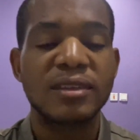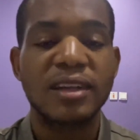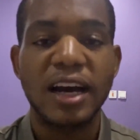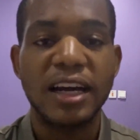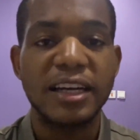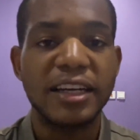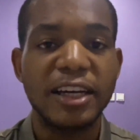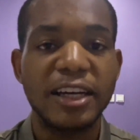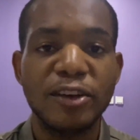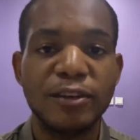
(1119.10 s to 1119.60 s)

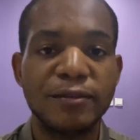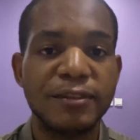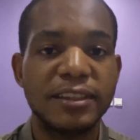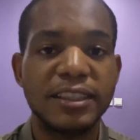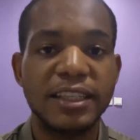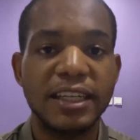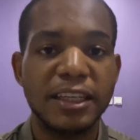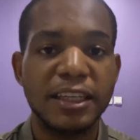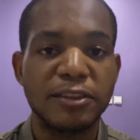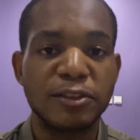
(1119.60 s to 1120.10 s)
at the end of the
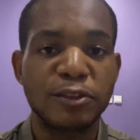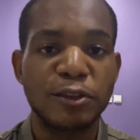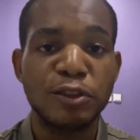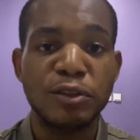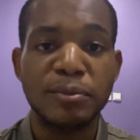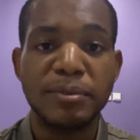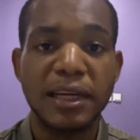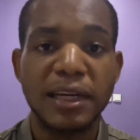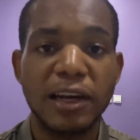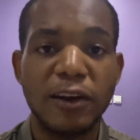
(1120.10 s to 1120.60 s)
day it's going
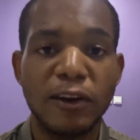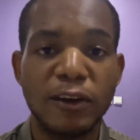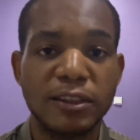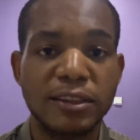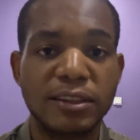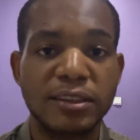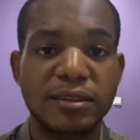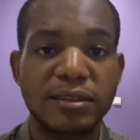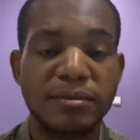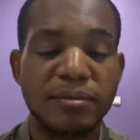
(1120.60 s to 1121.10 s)
to be a
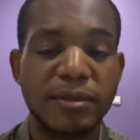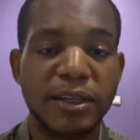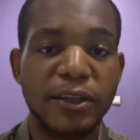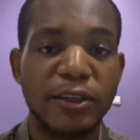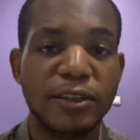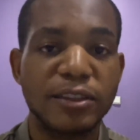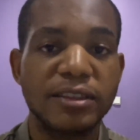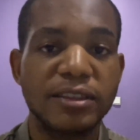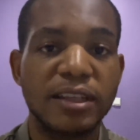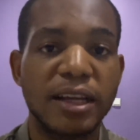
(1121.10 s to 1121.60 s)
loss
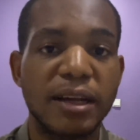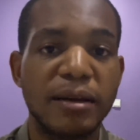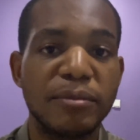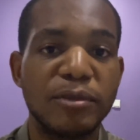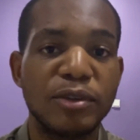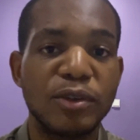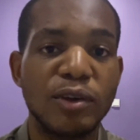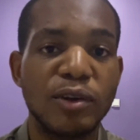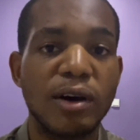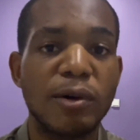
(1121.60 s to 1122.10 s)
because
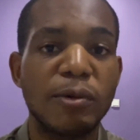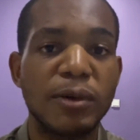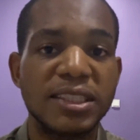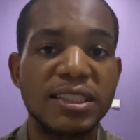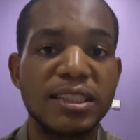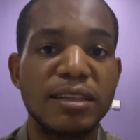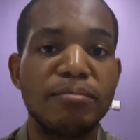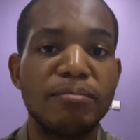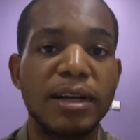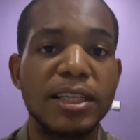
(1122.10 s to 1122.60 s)
you are
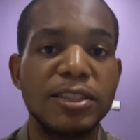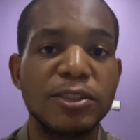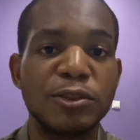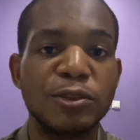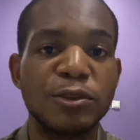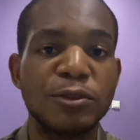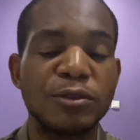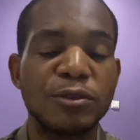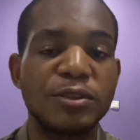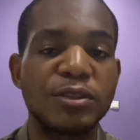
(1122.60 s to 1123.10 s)
wasting
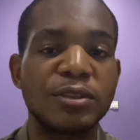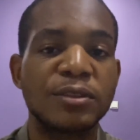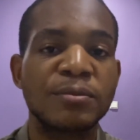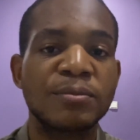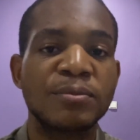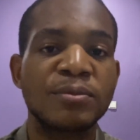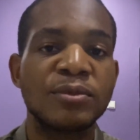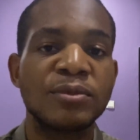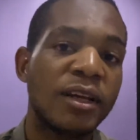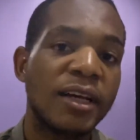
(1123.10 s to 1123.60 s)
materials.
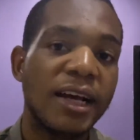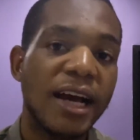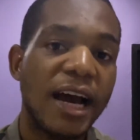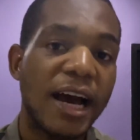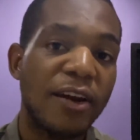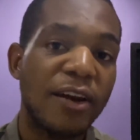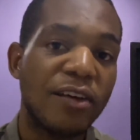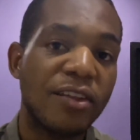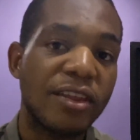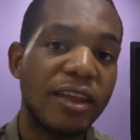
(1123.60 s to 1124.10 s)

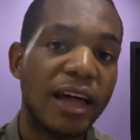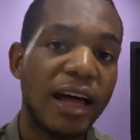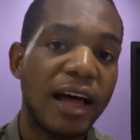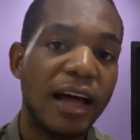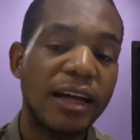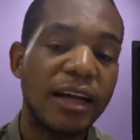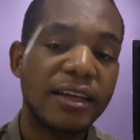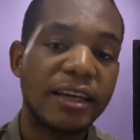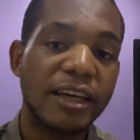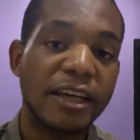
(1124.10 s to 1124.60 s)

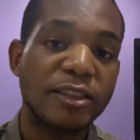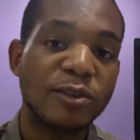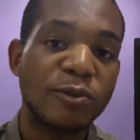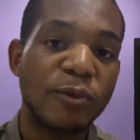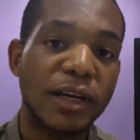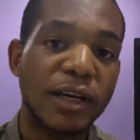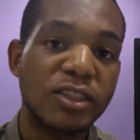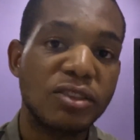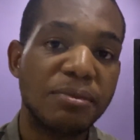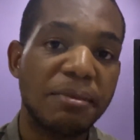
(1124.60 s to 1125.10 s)
Another case
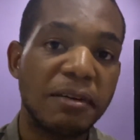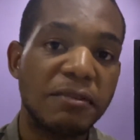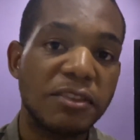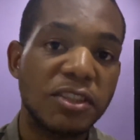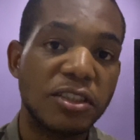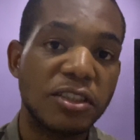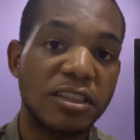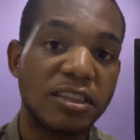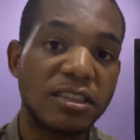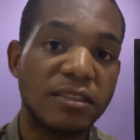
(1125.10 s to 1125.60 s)
why
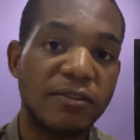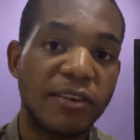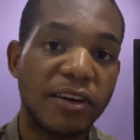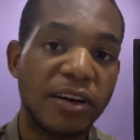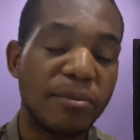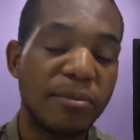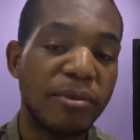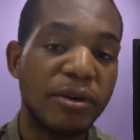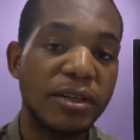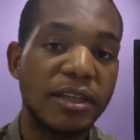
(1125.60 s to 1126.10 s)
supervision is
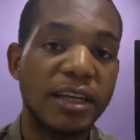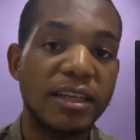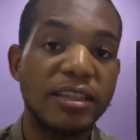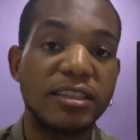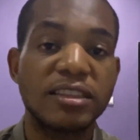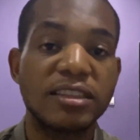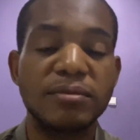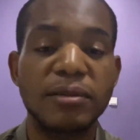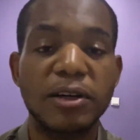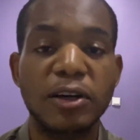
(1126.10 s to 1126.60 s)
very important
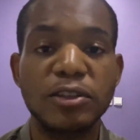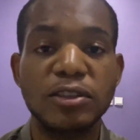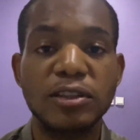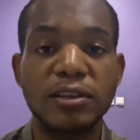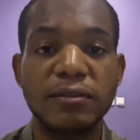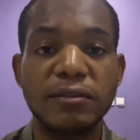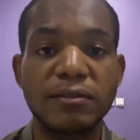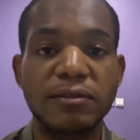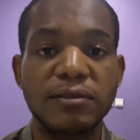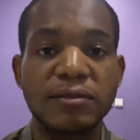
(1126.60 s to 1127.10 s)
is because
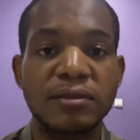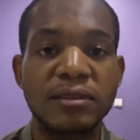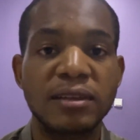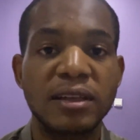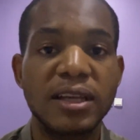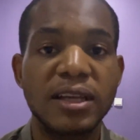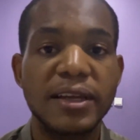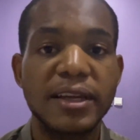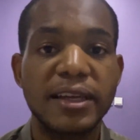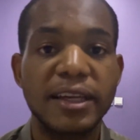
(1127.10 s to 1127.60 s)
of
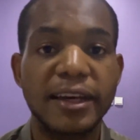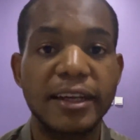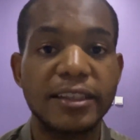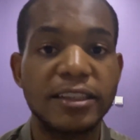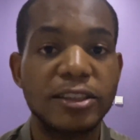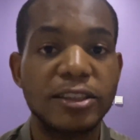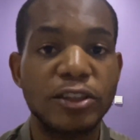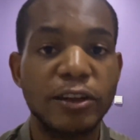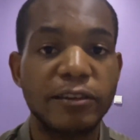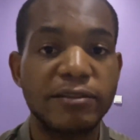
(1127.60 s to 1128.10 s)

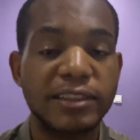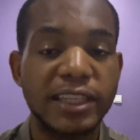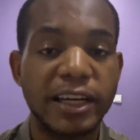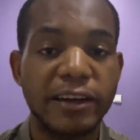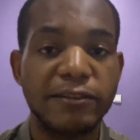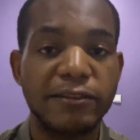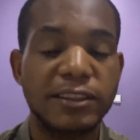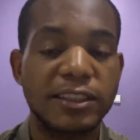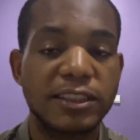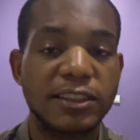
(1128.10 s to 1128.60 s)
cases of
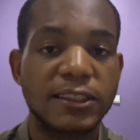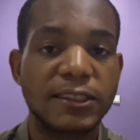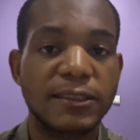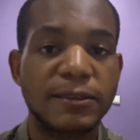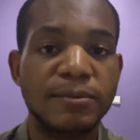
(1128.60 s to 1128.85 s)
theft.